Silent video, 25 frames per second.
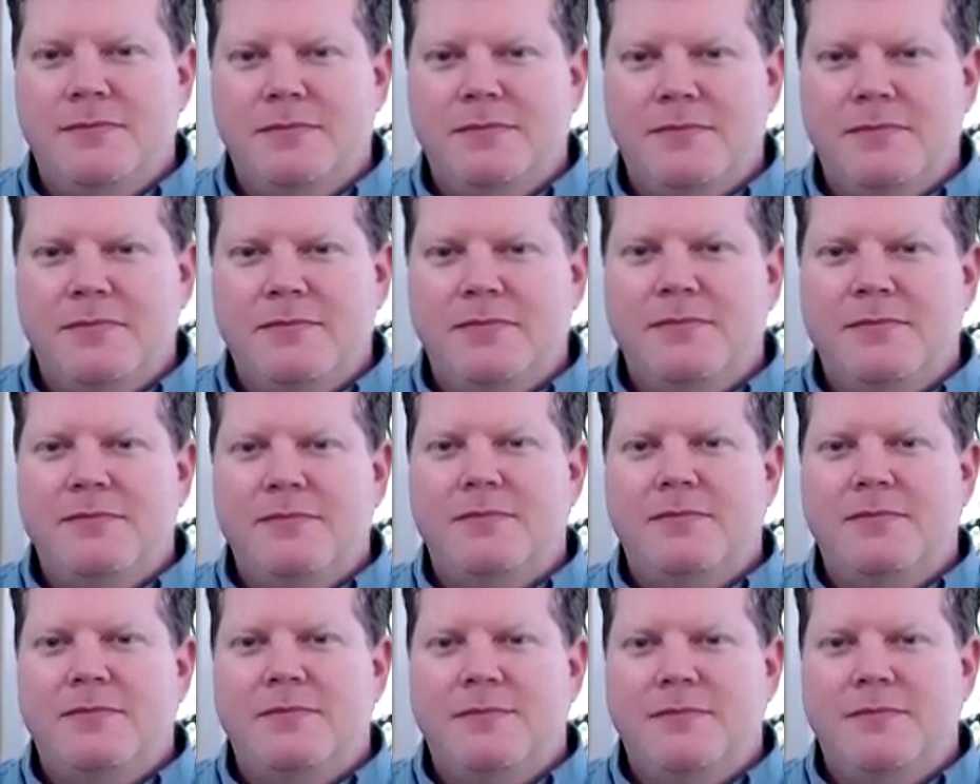
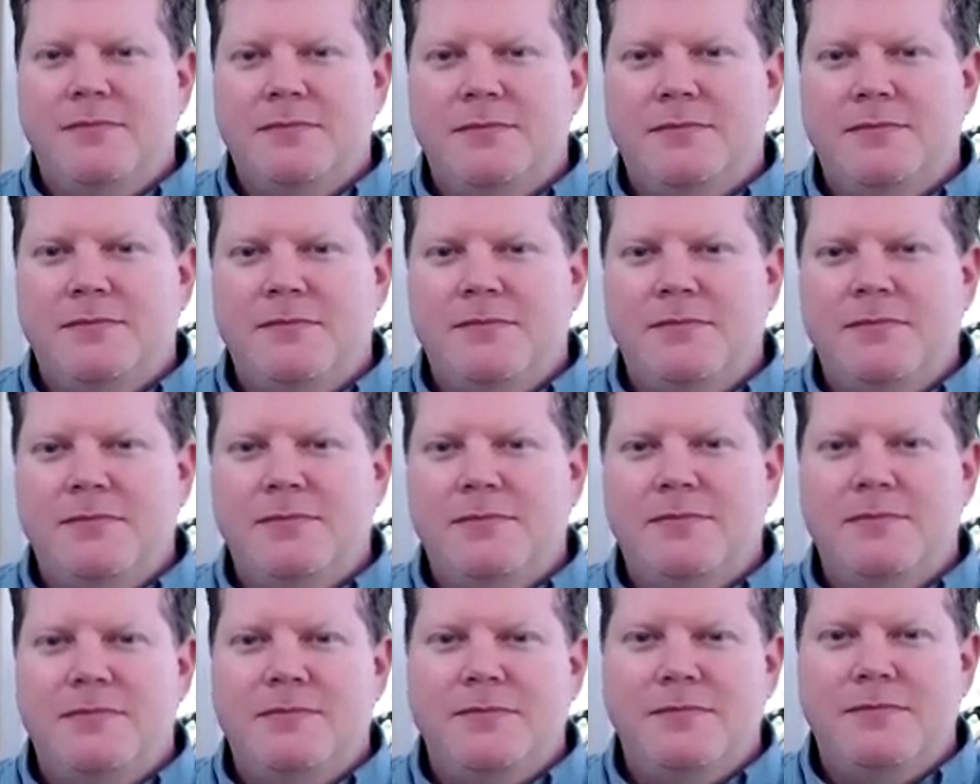
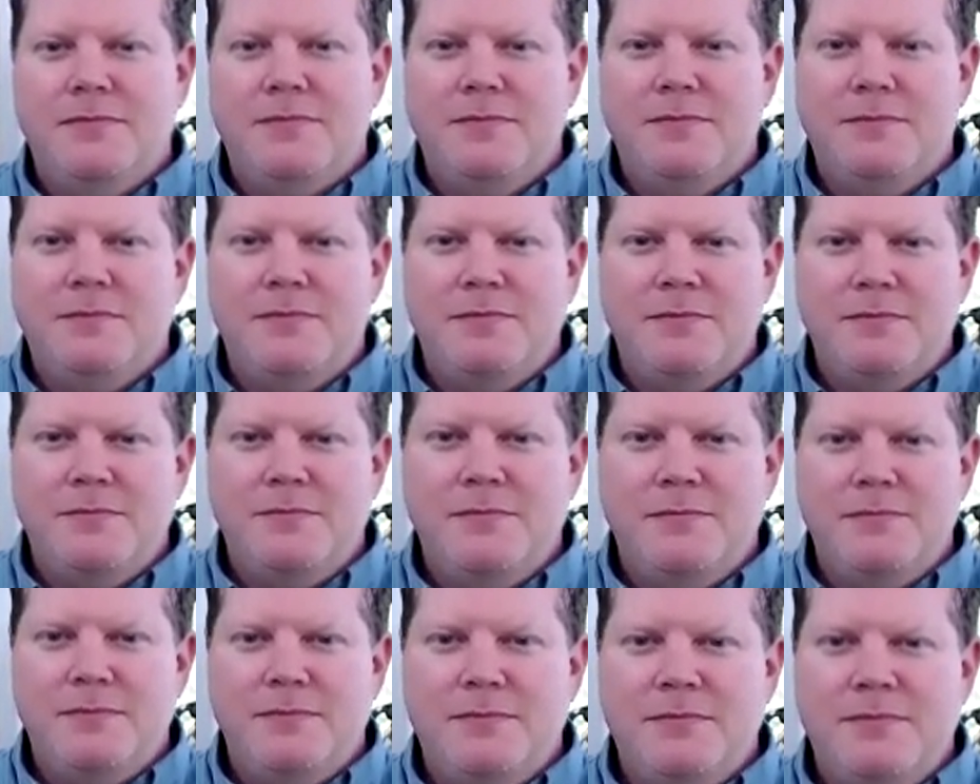
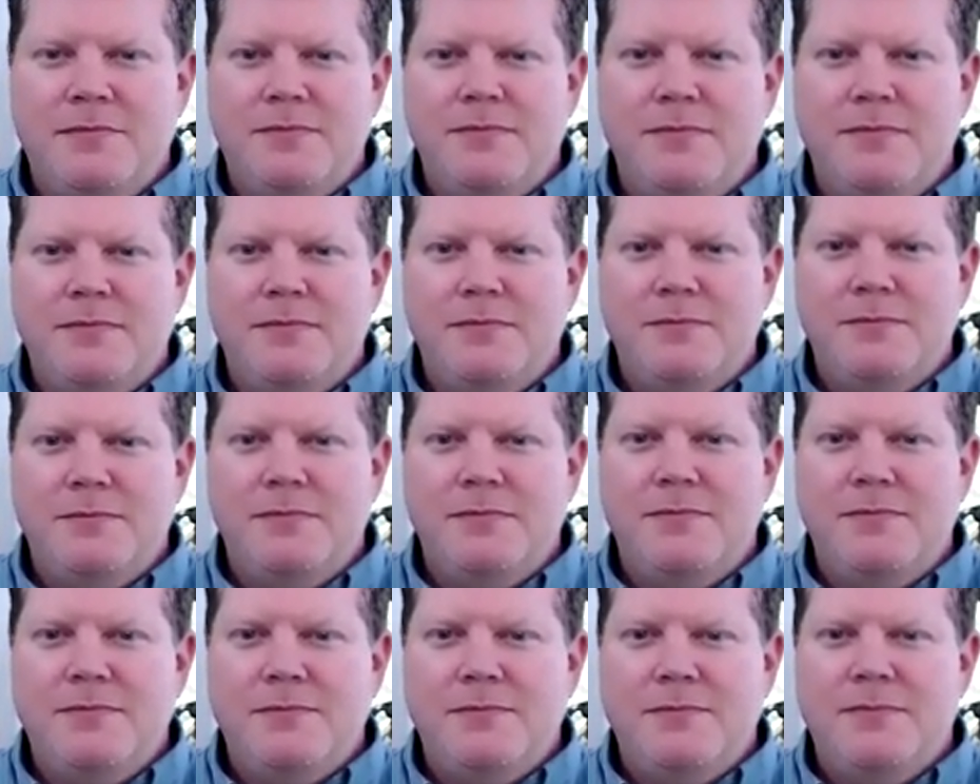
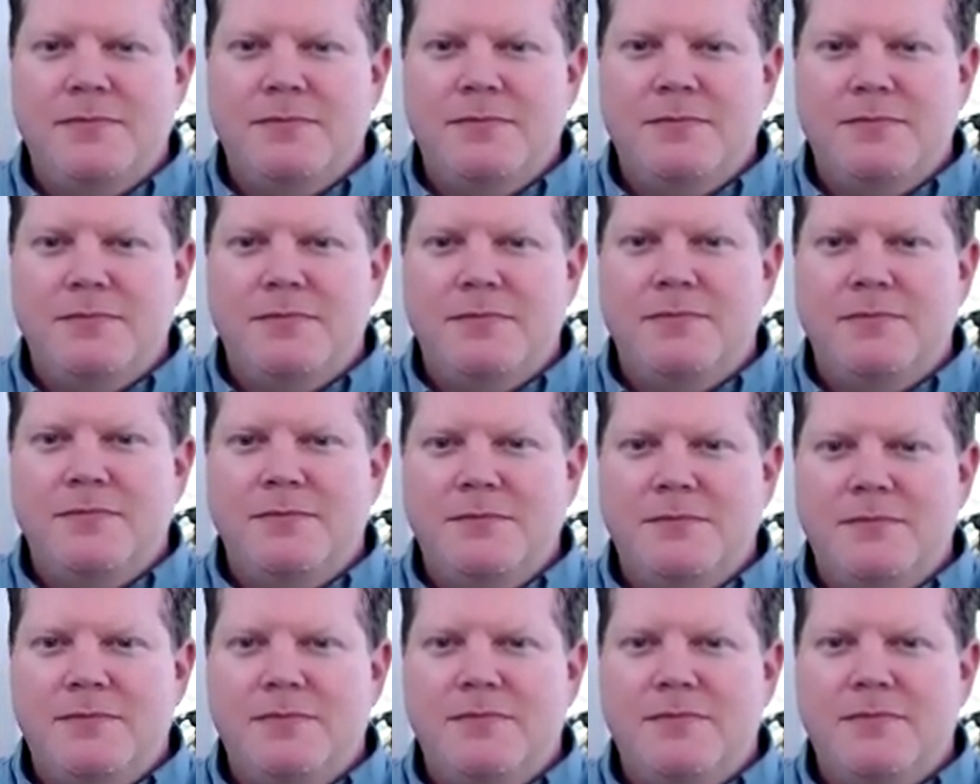
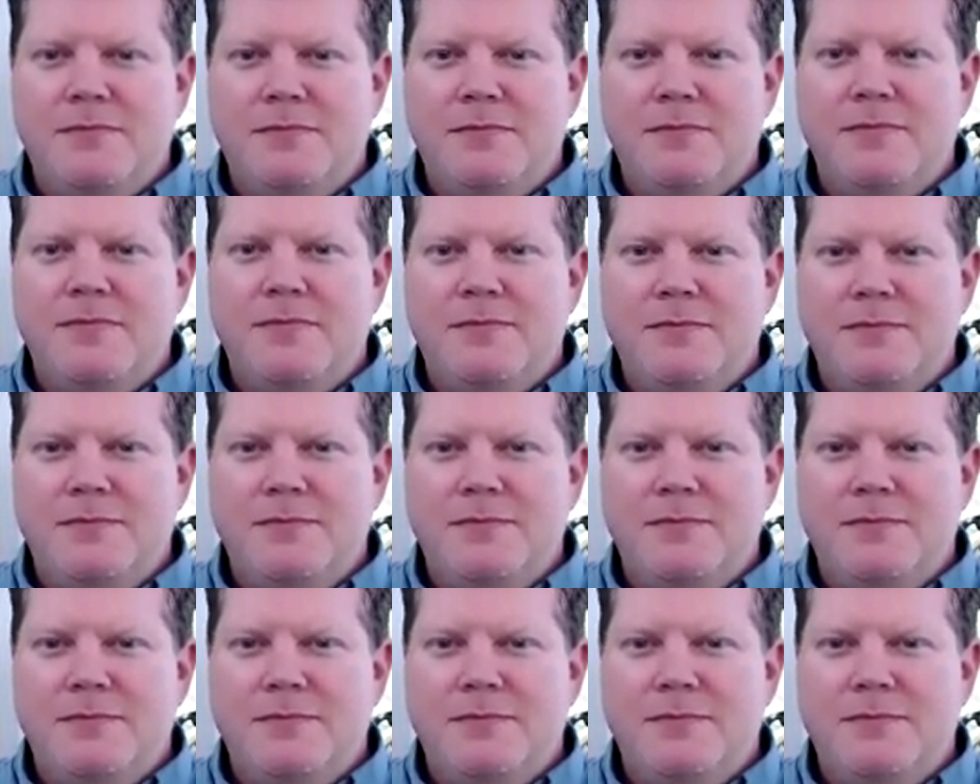The person shown says nothing.